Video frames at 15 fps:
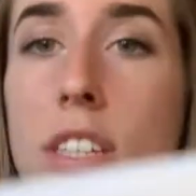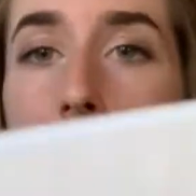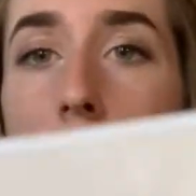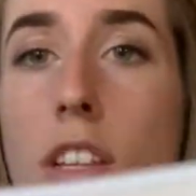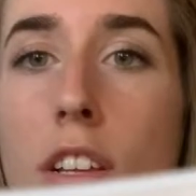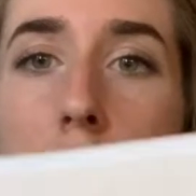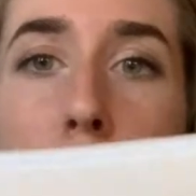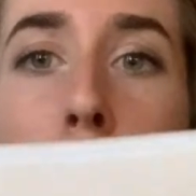is the
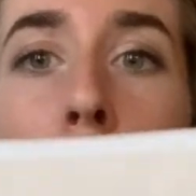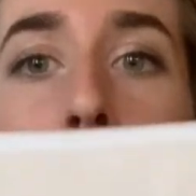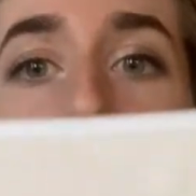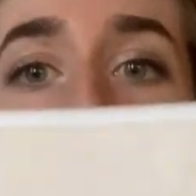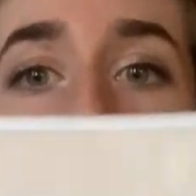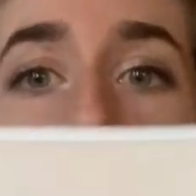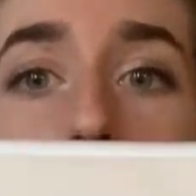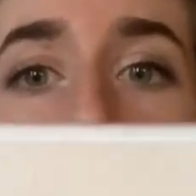small one,
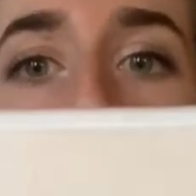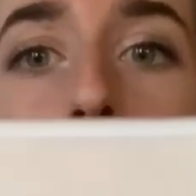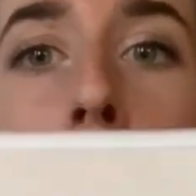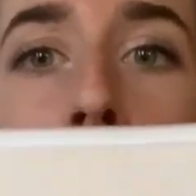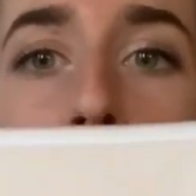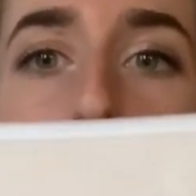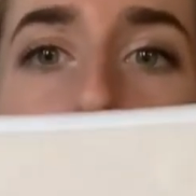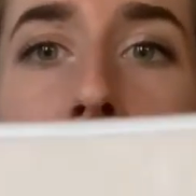and the small
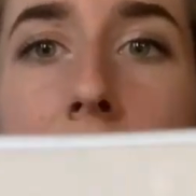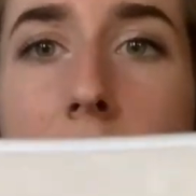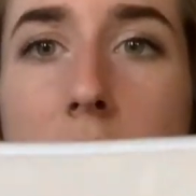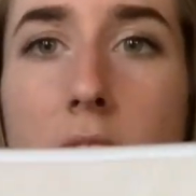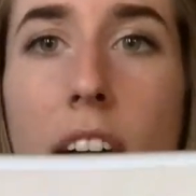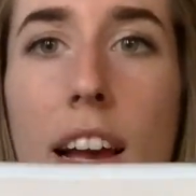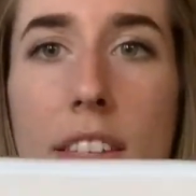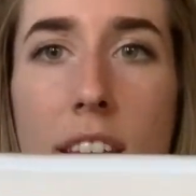one's a pretty good
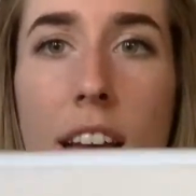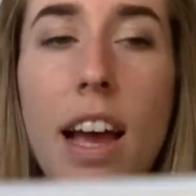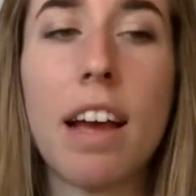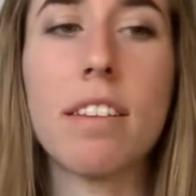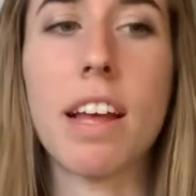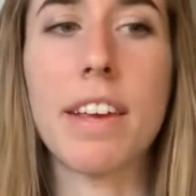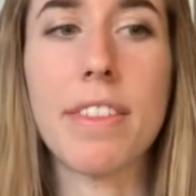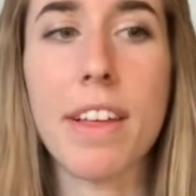size. I
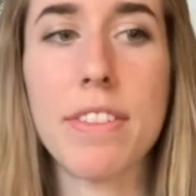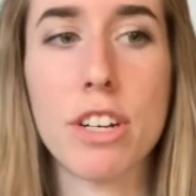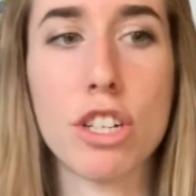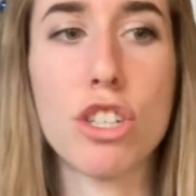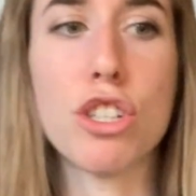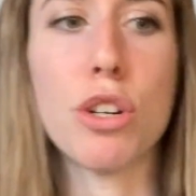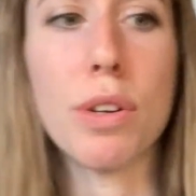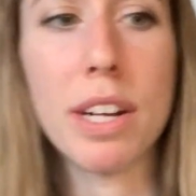like that there's
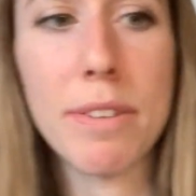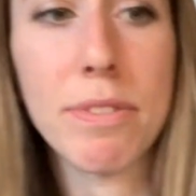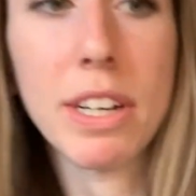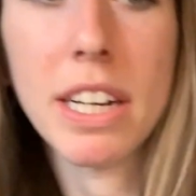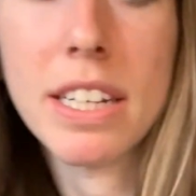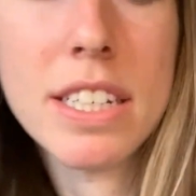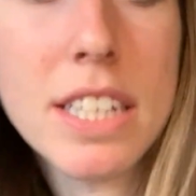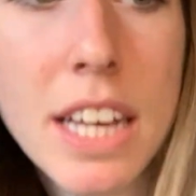2
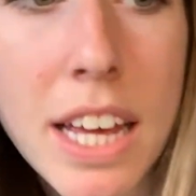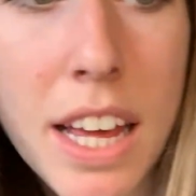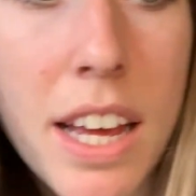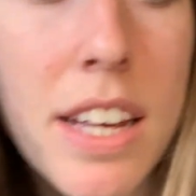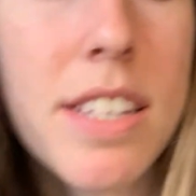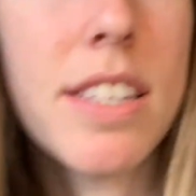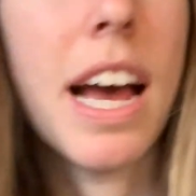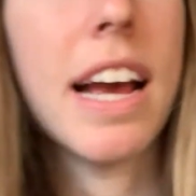different
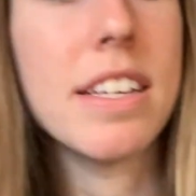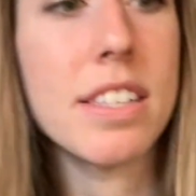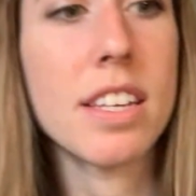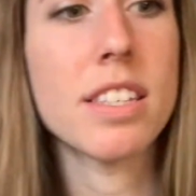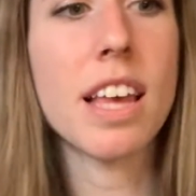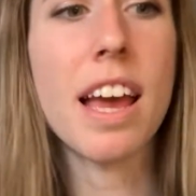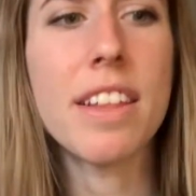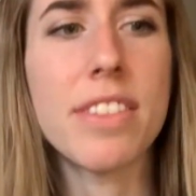sizes,
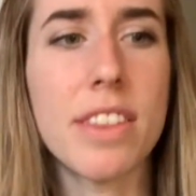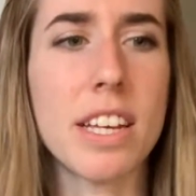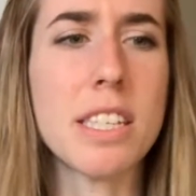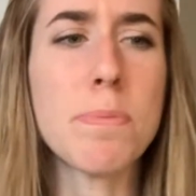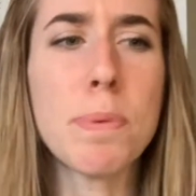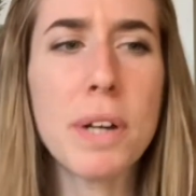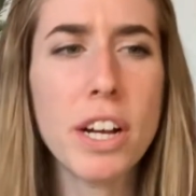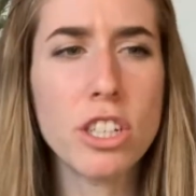and this
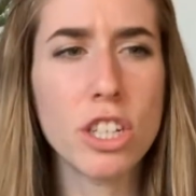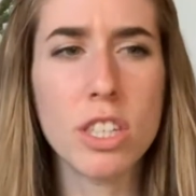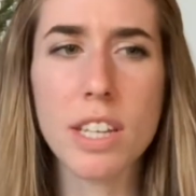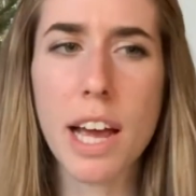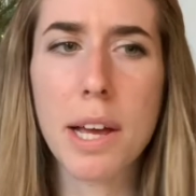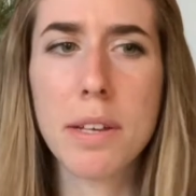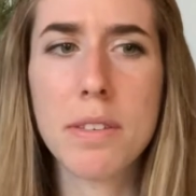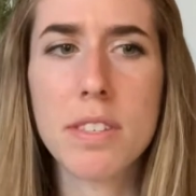production
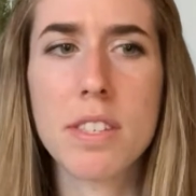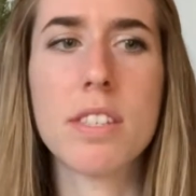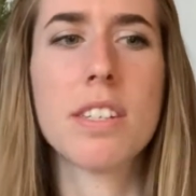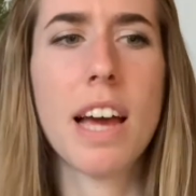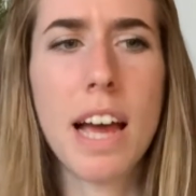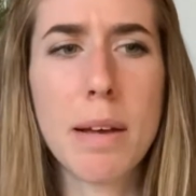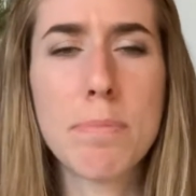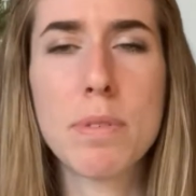size
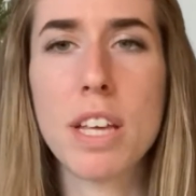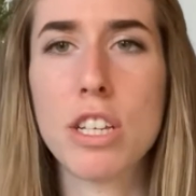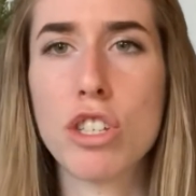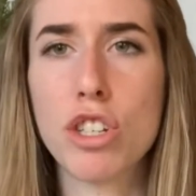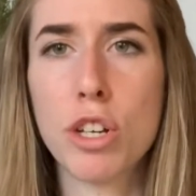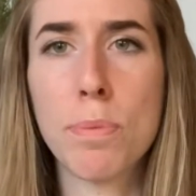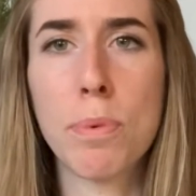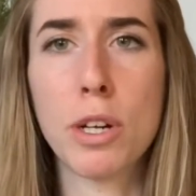time says
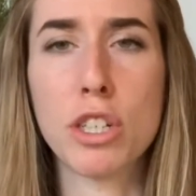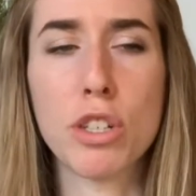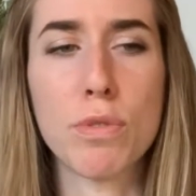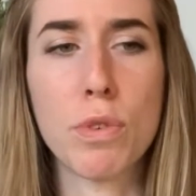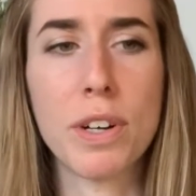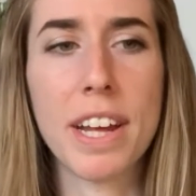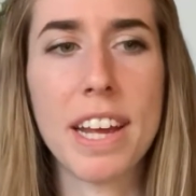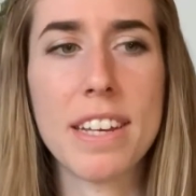
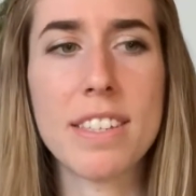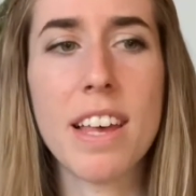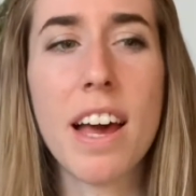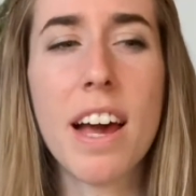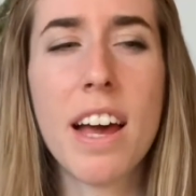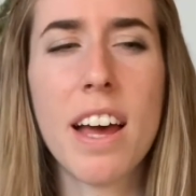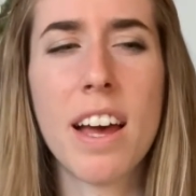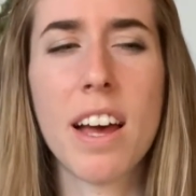2.24 days.
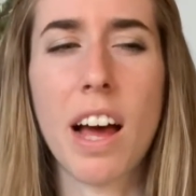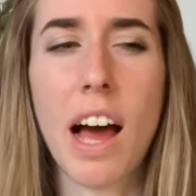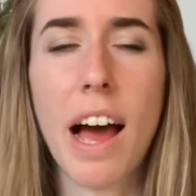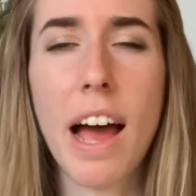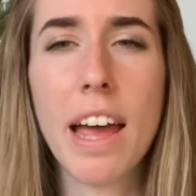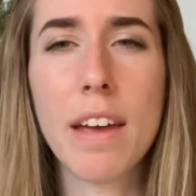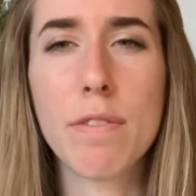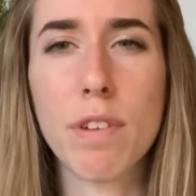I
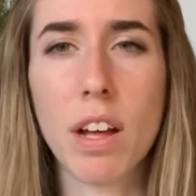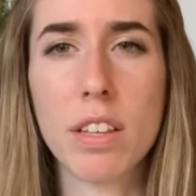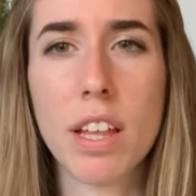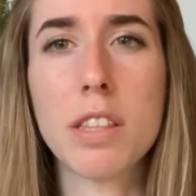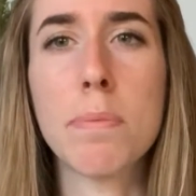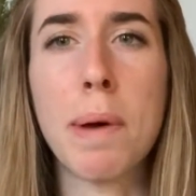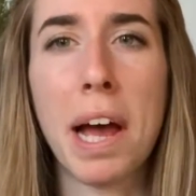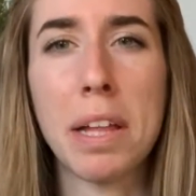have felt that
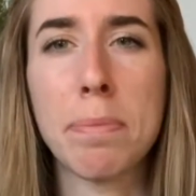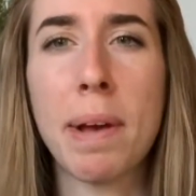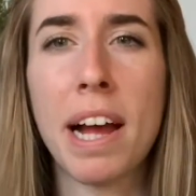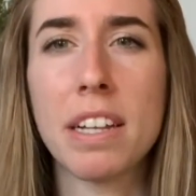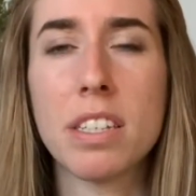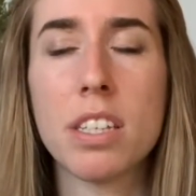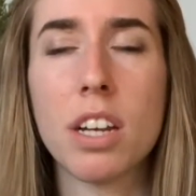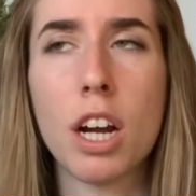the bath
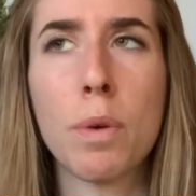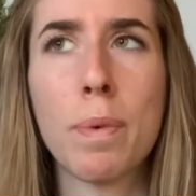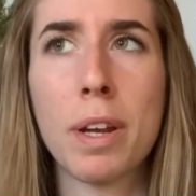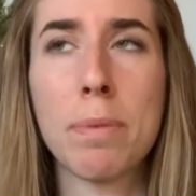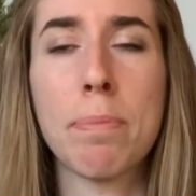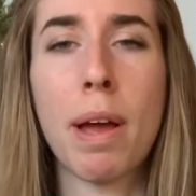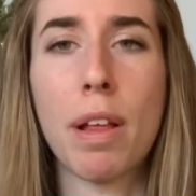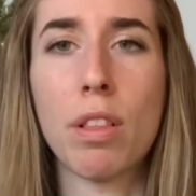mats are one of
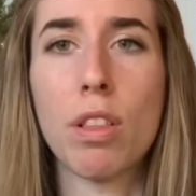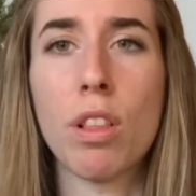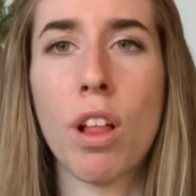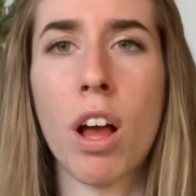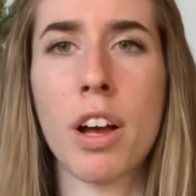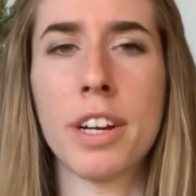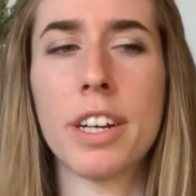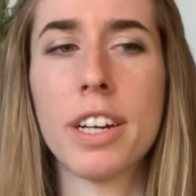my
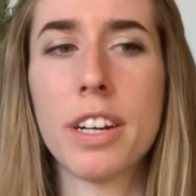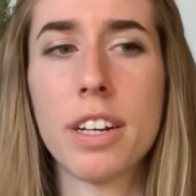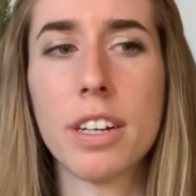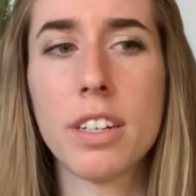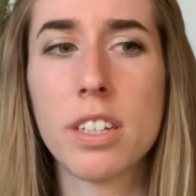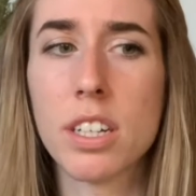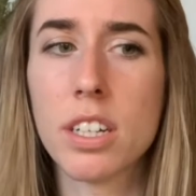longer,